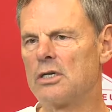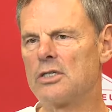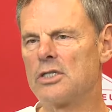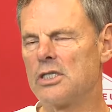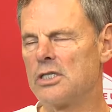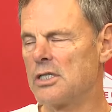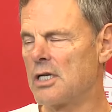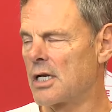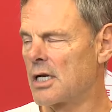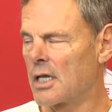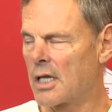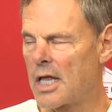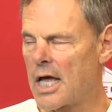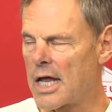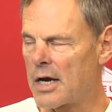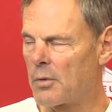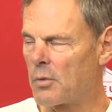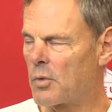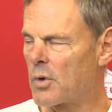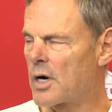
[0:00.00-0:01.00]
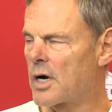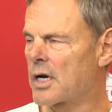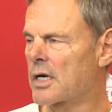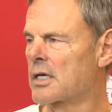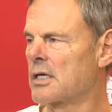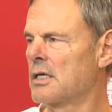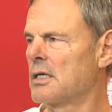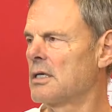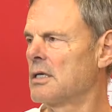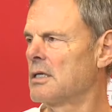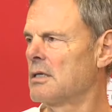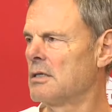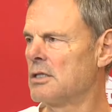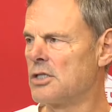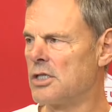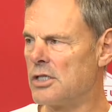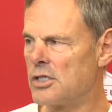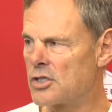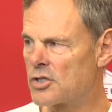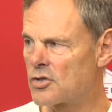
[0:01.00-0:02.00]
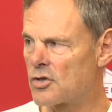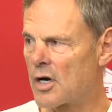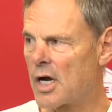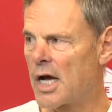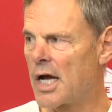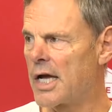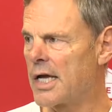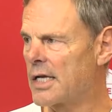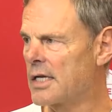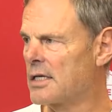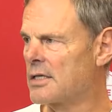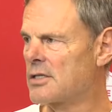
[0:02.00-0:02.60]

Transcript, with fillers: She's done a lot of work she's trying.